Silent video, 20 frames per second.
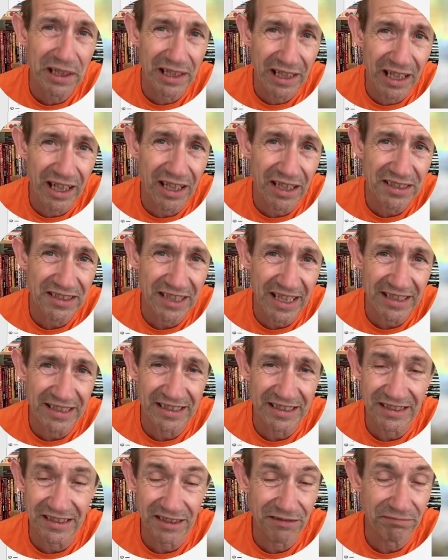the last
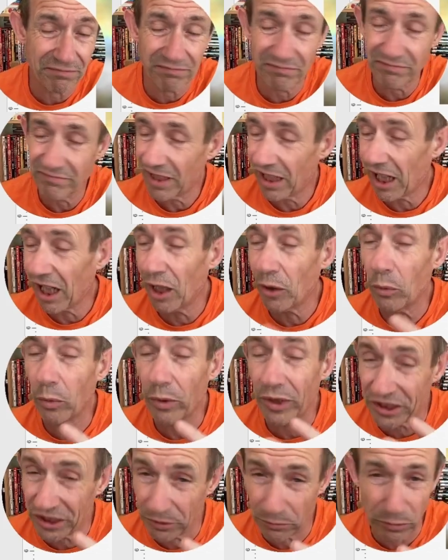settings. I
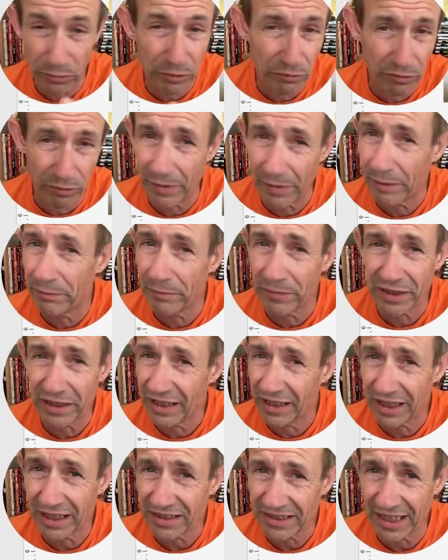wish it would remember the
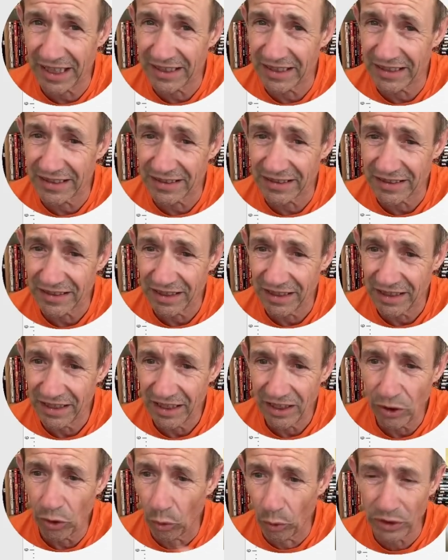last settings.
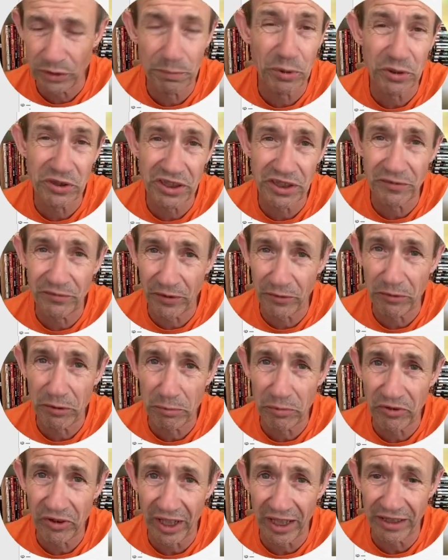Always puts it to
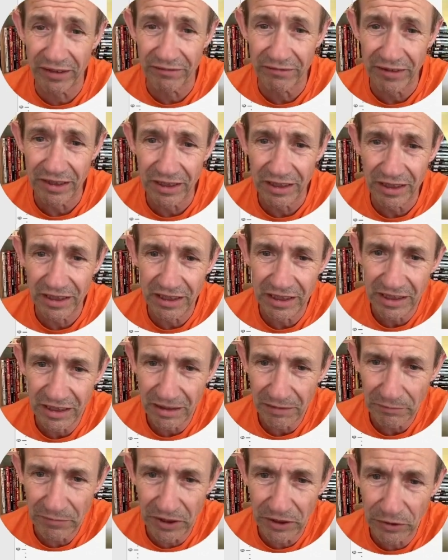50%.
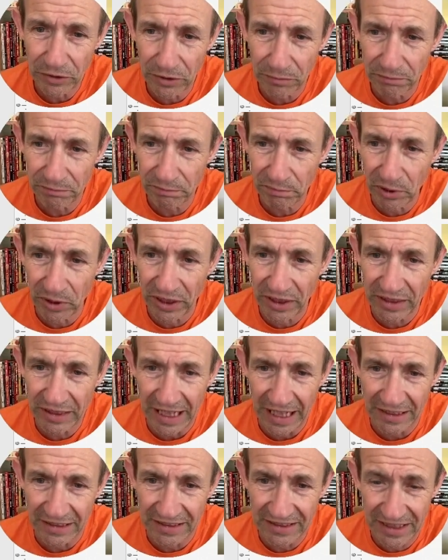But you could put it
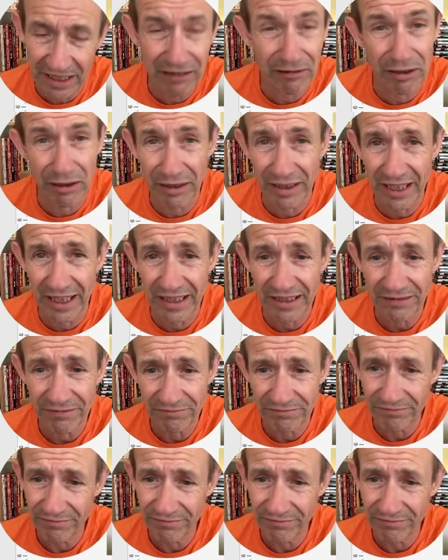down to zero again,